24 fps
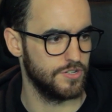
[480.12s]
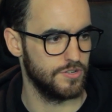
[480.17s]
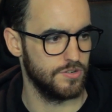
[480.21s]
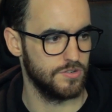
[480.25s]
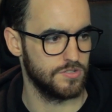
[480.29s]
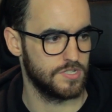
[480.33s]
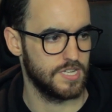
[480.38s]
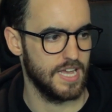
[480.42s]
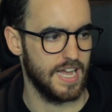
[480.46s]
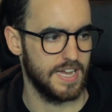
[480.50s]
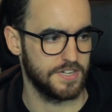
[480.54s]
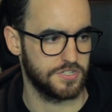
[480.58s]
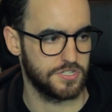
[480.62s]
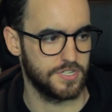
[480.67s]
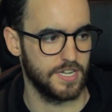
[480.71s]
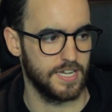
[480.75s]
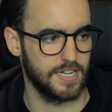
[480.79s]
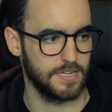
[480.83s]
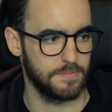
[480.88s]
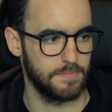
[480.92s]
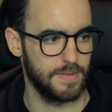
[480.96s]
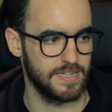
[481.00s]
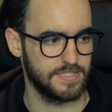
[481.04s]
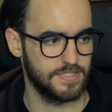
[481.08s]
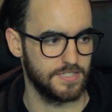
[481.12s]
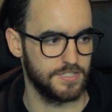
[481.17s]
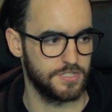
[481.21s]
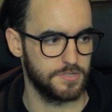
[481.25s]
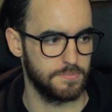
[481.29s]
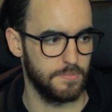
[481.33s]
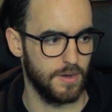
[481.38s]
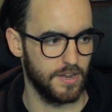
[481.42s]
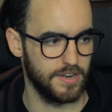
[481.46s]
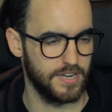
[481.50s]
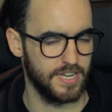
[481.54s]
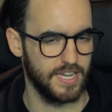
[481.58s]
to use,
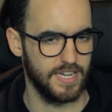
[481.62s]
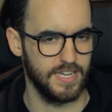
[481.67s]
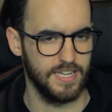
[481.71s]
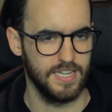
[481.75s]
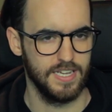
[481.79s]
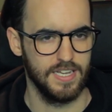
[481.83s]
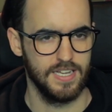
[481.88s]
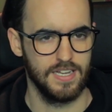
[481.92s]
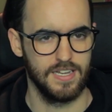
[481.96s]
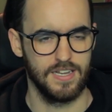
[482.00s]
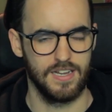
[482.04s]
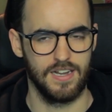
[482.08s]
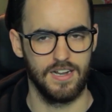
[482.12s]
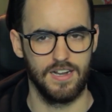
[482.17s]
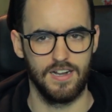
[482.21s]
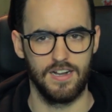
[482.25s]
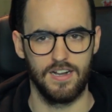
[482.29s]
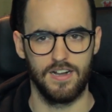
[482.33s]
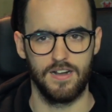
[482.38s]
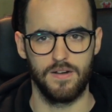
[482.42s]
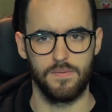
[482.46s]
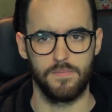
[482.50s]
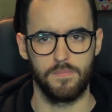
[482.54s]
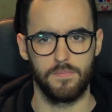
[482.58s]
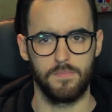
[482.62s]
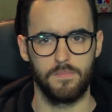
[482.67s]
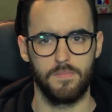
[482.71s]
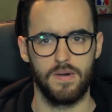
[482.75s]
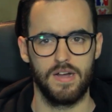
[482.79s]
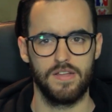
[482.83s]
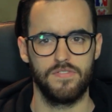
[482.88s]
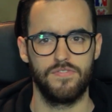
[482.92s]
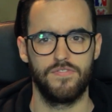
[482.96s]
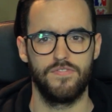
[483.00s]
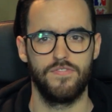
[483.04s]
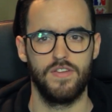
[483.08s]
#Message Monday.
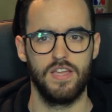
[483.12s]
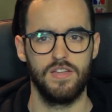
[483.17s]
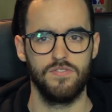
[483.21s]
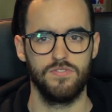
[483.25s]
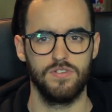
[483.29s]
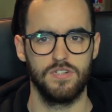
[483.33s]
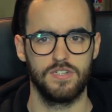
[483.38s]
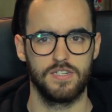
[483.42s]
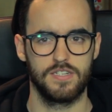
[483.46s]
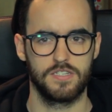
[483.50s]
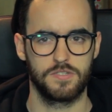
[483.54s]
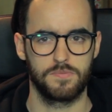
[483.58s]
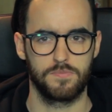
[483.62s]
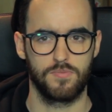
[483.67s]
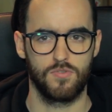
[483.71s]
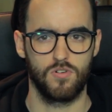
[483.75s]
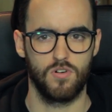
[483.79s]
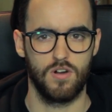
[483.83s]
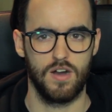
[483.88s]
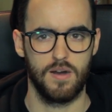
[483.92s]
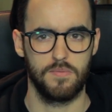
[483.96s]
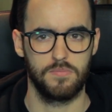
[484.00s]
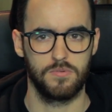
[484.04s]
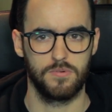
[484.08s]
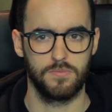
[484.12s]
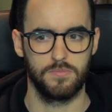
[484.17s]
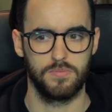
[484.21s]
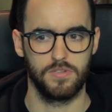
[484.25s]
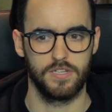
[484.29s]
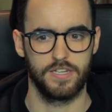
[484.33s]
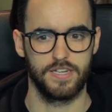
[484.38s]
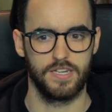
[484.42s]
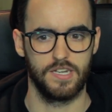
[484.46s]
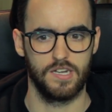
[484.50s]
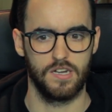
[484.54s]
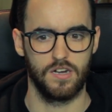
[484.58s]
My favorite is
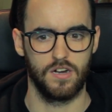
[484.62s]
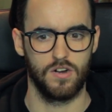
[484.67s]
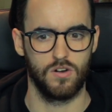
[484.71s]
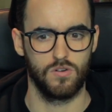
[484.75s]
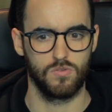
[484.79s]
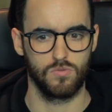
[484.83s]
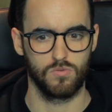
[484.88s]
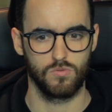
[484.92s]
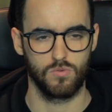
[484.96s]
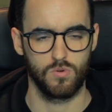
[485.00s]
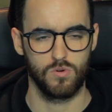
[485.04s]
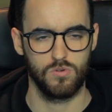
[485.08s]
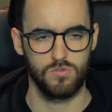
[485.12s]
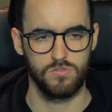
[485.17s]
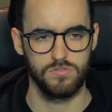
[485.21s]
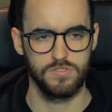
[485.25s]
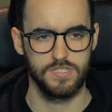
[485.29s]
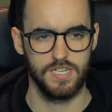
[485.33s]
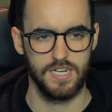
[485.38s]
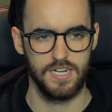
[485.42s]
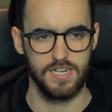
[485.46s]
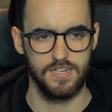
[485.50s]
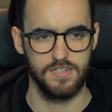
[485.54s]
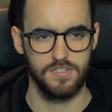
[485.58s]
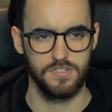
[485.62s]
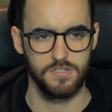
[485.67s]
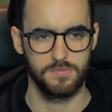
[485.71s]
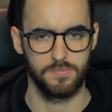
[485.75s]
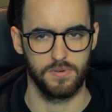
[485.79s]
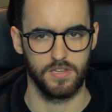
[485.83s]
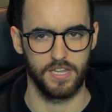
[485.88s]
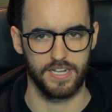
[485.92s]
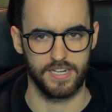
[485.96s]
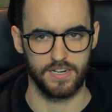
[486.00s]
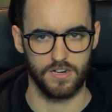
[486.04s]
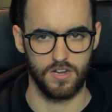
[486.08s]
probably a roll
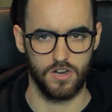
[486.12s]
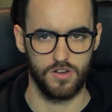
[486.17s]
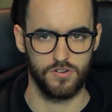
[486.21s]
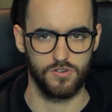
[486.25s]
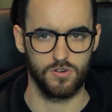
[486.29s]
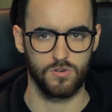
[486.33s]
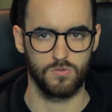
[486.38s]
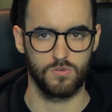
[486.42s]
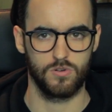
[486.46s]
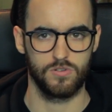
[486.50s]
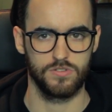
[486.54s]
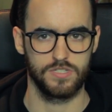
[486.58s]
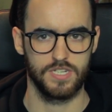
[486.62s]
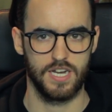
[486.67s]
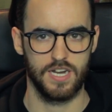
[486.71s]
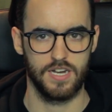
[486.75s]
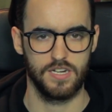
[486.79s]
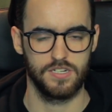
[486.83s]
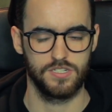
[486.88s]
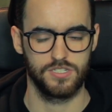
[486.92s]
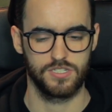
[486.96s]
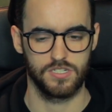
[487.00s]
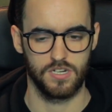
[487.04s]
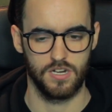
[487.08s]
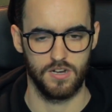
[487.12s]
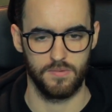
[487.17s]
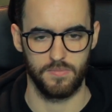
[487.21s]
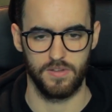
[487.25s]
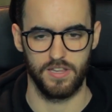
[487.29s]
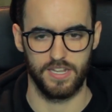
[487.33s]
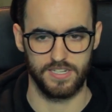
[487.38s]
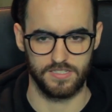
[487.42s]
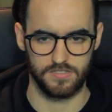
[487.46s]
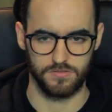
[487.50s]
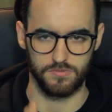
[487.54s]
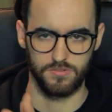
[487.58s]
dodge, but like an under roll dodge. I
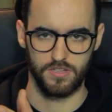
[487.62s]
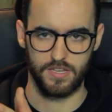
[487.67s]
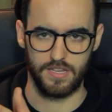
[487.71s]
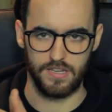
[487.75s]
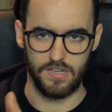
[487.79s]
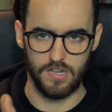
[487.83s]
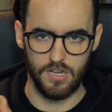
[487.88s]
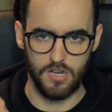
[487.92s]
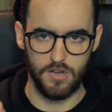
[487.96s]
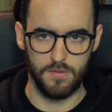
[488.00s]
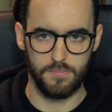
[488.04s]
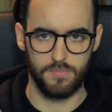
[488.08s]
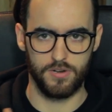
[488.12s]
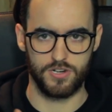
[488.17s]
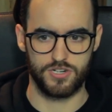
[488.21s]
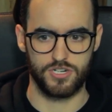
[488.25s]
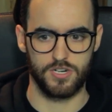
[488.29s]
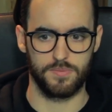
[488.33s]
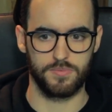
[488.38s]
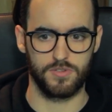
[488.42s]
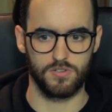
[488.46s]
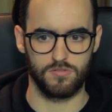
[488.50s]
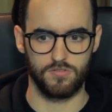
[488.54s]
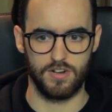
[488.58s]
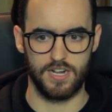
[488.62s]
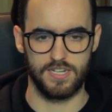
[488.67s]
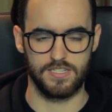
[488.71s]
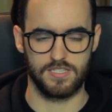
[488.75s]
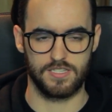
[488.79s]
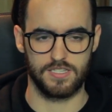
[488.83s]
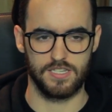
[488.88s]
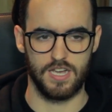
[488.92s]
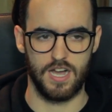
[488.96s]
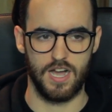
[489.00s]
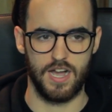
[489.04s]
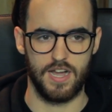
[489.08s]
like to really push up the
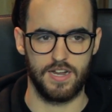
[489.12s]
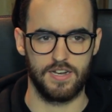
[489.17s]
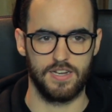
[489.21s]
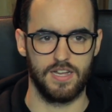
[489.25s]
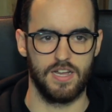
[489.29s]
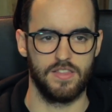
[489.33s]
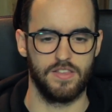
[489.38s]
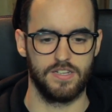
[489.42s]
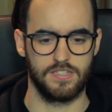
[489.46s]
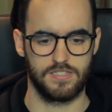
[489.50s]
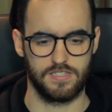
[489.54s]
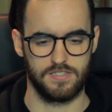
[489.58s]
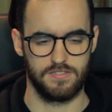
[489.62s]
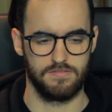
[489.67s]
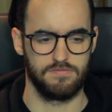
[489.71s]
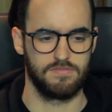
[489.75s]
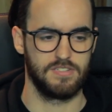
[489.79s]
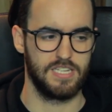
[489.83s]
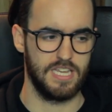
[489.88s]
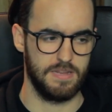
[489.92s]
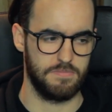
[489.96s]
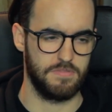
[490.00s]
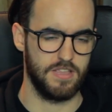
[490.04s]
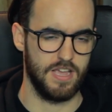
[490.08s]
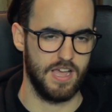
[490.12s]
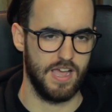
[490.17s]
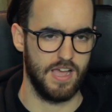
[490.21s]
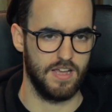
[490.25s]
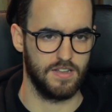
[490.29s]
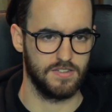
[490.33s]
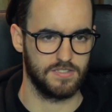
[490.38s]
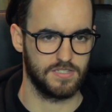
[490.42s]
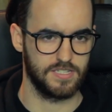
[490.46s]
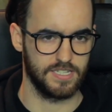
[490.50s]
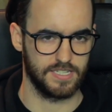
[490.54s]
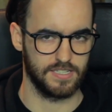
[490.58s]
right side and then keep
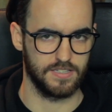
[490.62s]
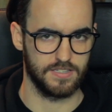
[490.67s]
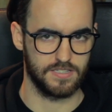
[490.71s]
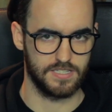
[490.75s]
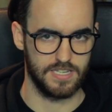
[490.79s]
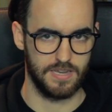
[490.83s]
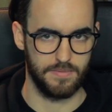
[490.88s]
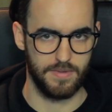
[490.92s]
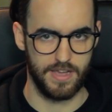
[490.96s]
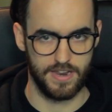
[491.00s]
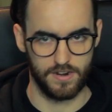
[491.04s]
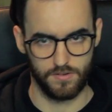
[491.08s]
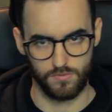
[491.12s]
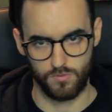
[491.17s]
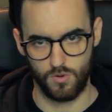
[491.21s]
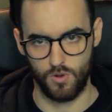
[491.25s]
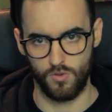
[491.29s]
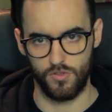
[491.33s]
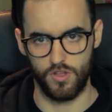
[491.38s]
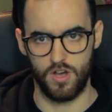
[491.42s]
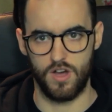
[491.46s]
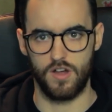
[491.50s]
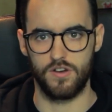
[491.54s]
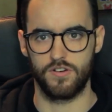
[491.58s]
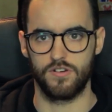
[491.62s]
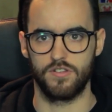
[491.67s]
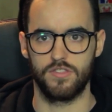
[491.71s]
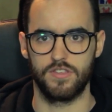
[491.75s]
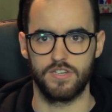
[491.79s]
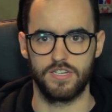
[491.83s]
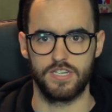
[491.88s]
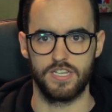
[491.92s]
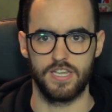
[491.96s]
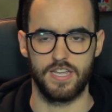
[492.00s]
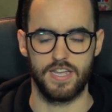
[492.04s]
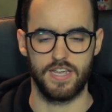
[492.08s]
the stick in the same hand and roll under
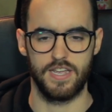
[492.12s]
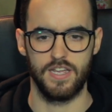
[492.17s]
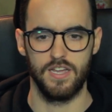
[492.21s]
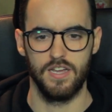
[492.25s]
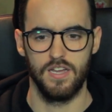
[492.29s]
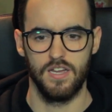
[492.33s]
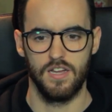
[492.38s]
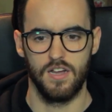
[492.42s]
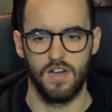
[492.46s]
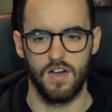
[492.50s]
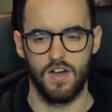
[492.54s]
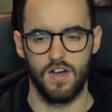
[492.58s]
the D.